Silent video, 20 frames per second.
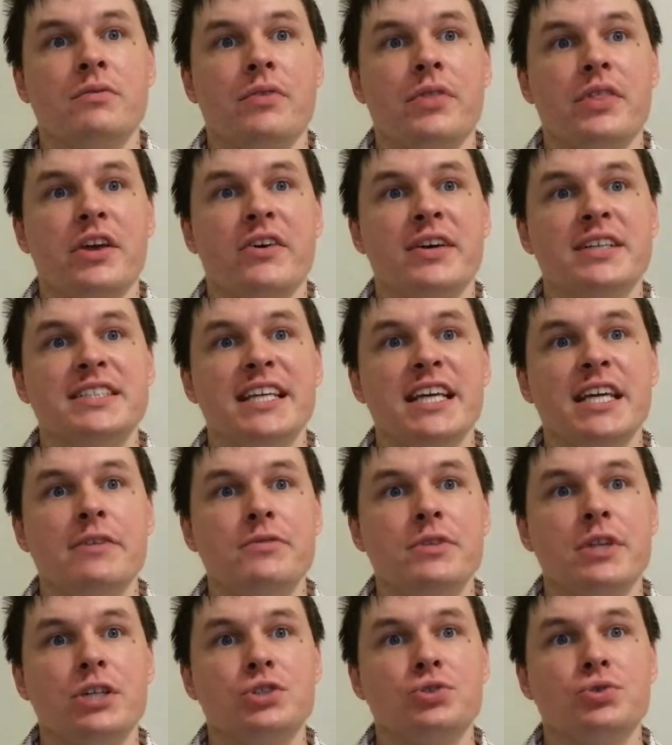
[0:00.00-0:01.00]
There is
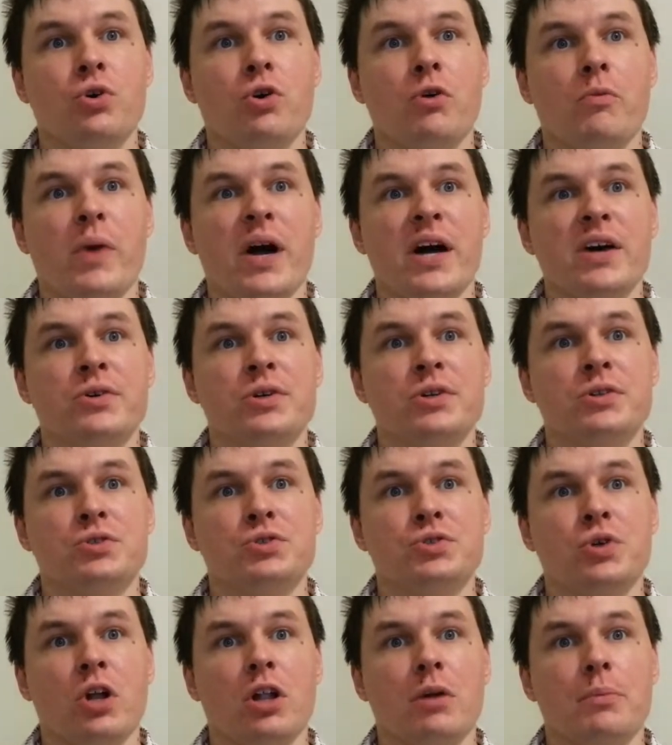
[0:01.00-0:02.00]
even a short
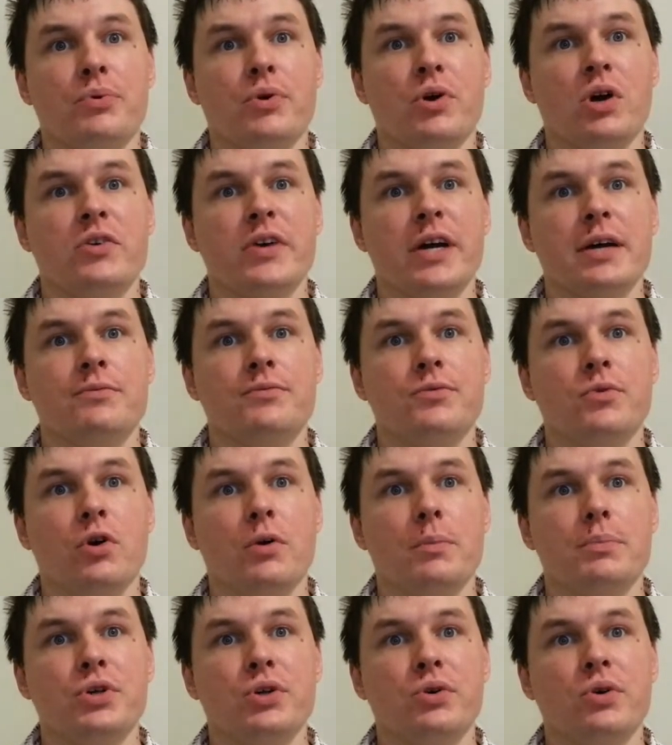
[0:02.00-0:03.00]
microcontroller program for
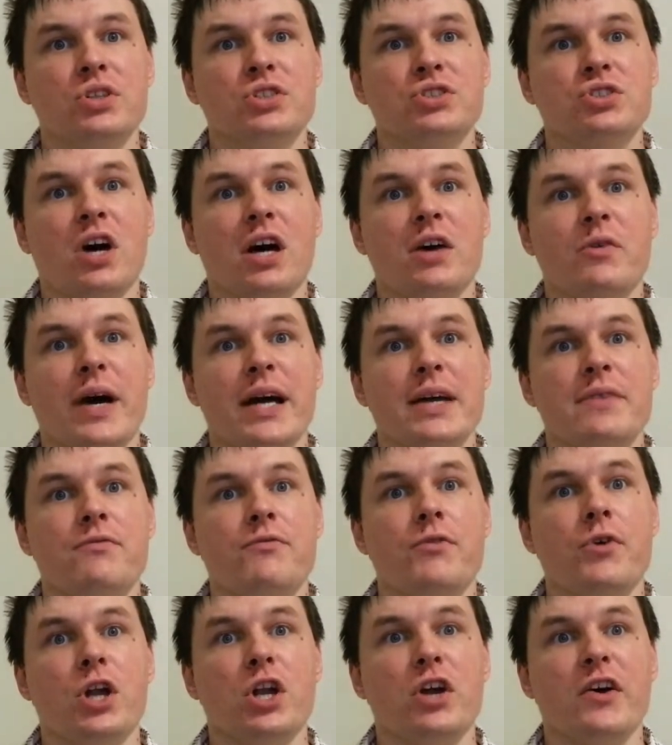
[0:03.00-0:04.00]
a pure sine wave
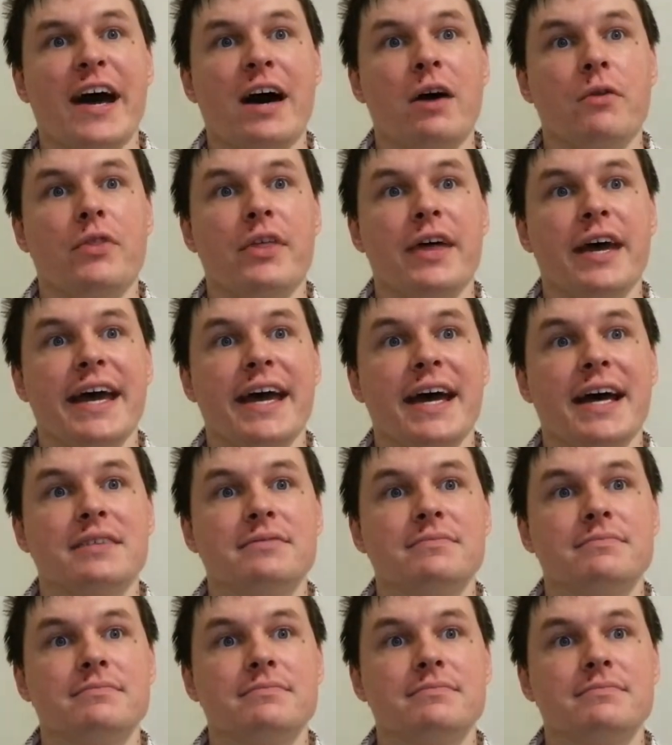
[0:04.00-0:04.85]
inverter out there.